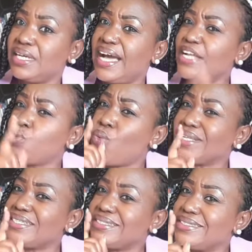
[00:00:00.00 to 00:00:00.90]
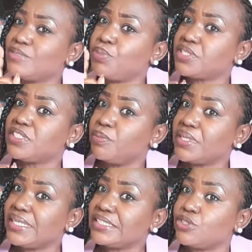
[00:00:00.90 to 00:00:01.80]
And what is this positive
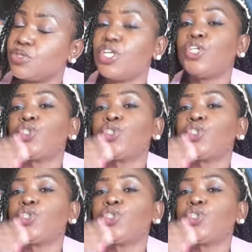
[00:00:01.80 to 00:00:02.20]
mental attitude?